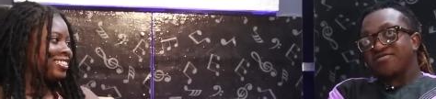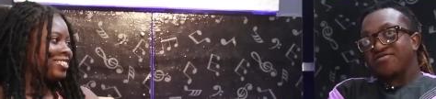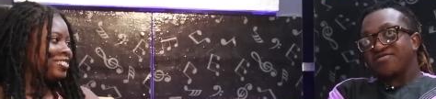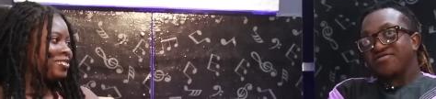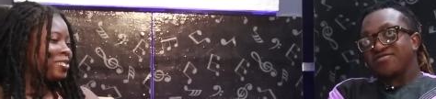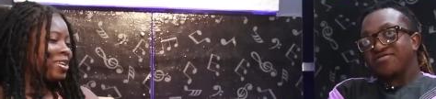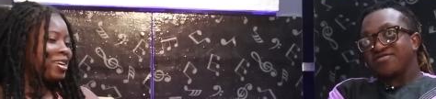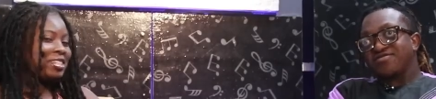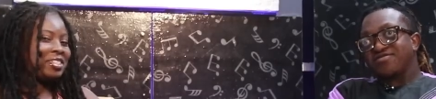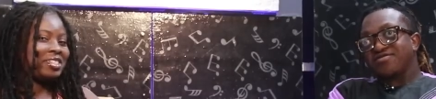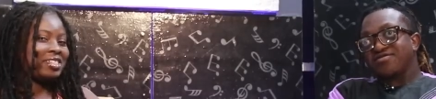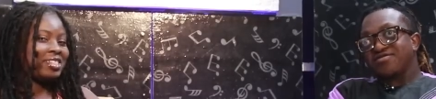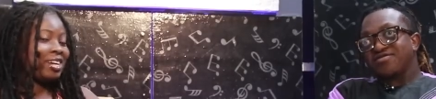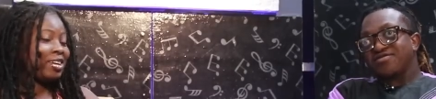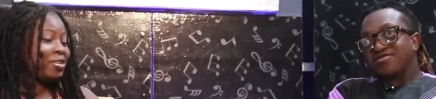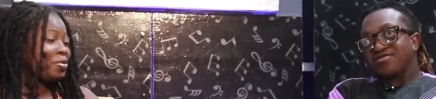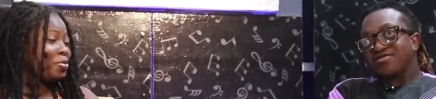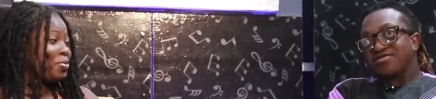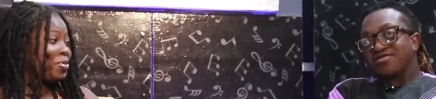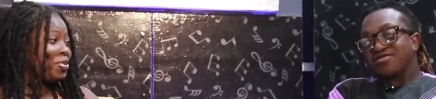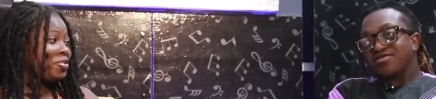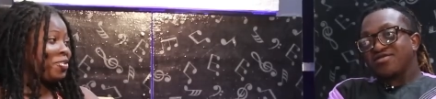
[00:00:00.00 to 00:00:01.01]
Speaker 1: One shall
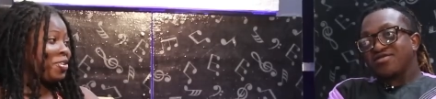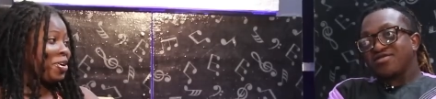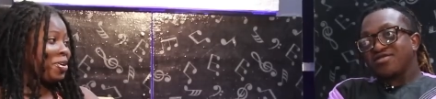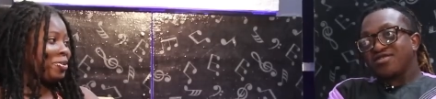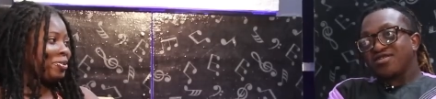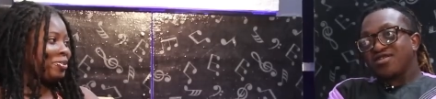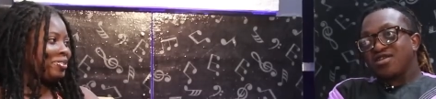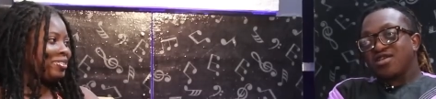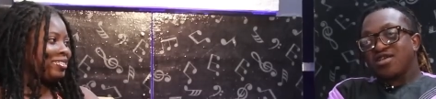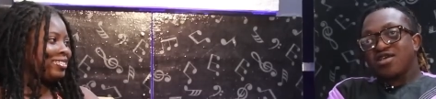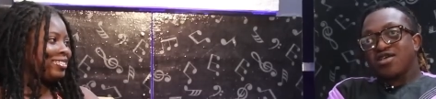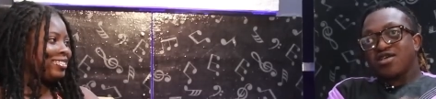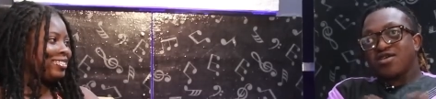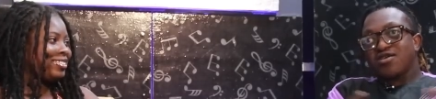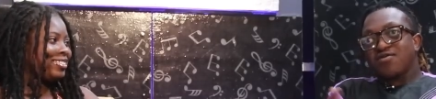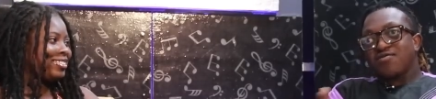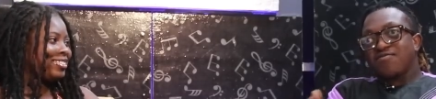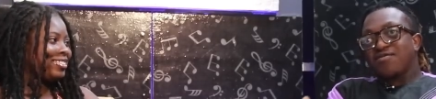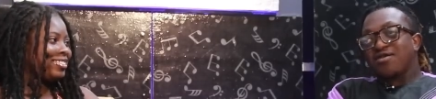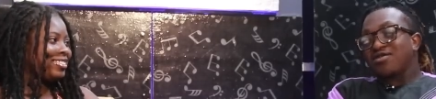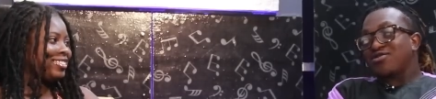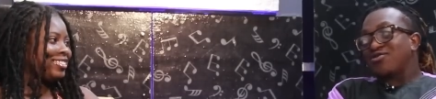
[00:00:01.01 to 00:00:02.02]
no be drawn.
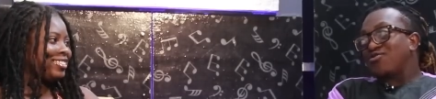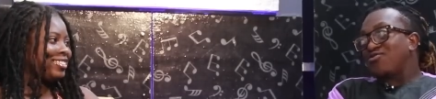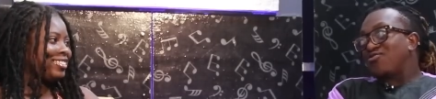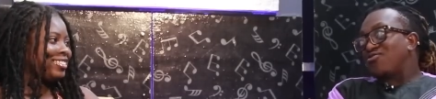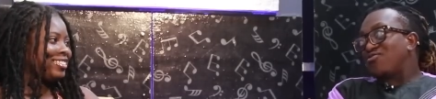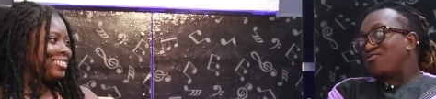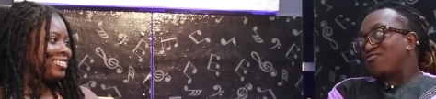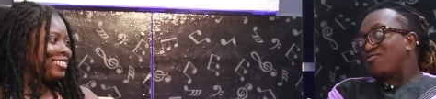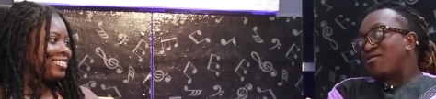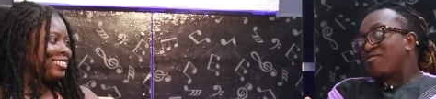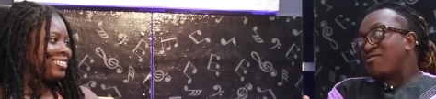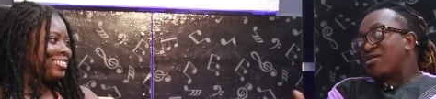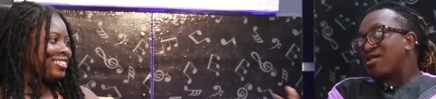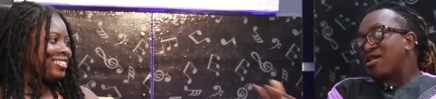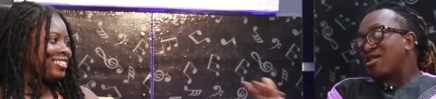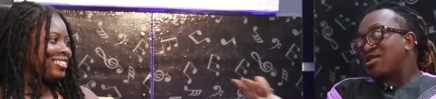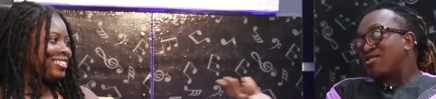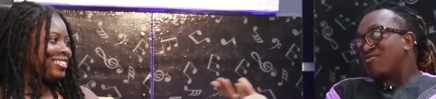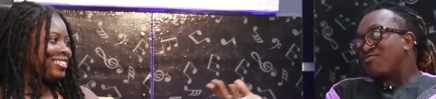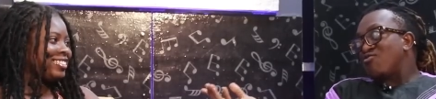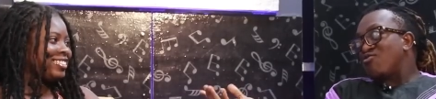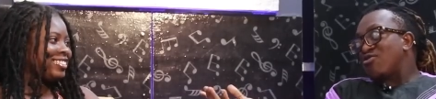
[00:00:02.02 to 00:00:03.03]
Speaker 2: Pacho, my
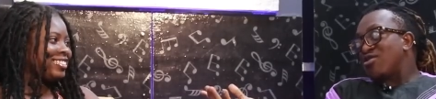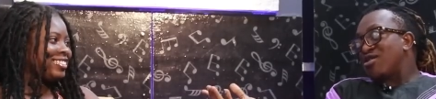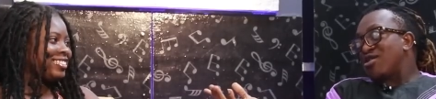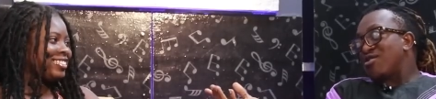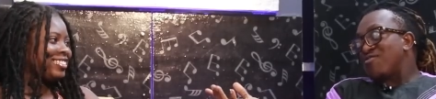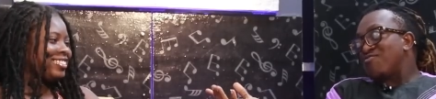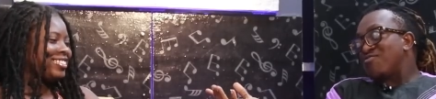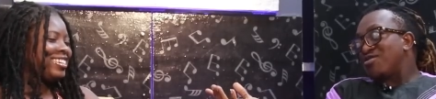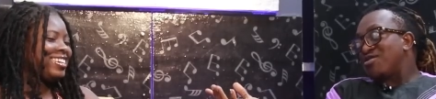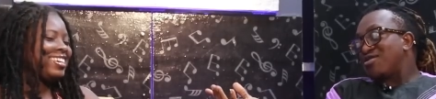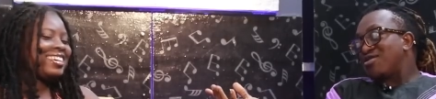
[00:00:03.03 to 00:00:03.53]
backers and more gay.